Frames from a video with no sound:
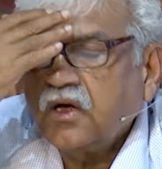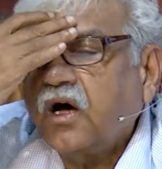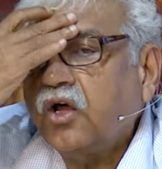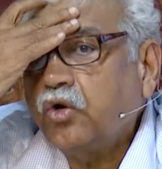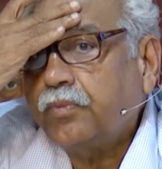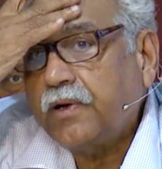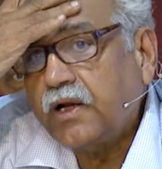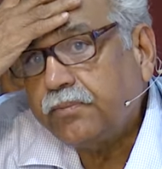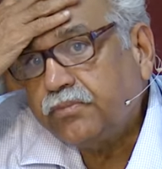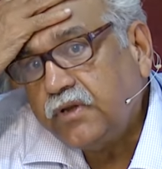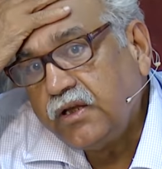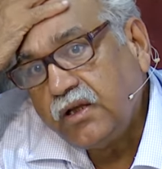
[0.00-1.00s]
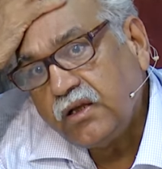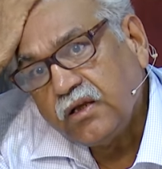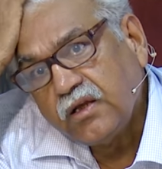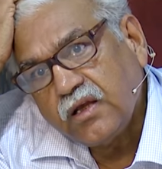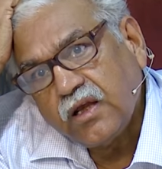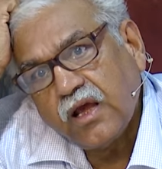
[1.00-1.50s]
Anupalabdhi
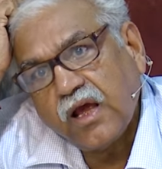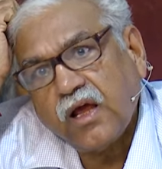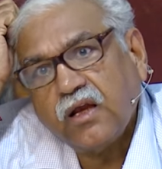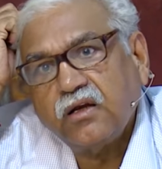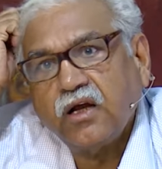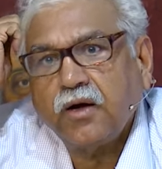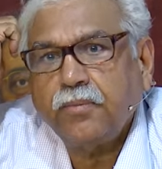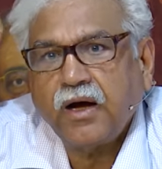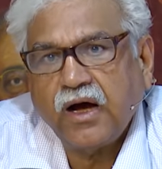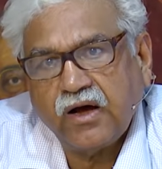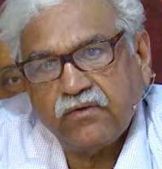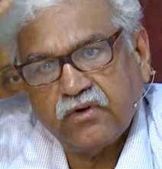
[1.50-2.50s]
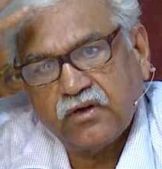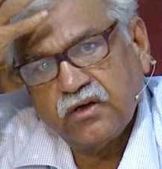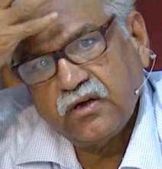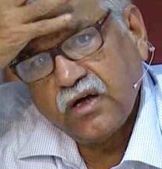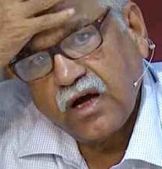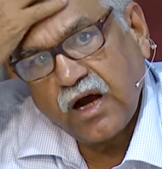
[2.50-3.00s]
and abhava
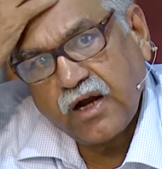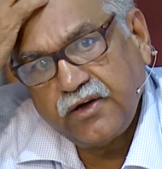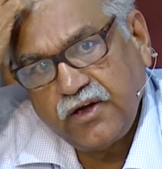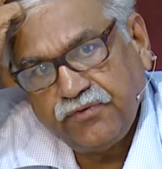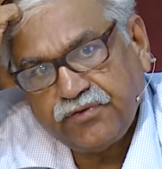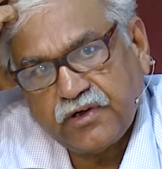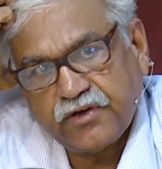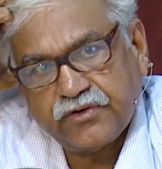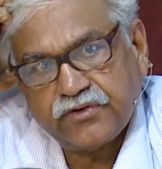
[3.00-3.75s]
are different.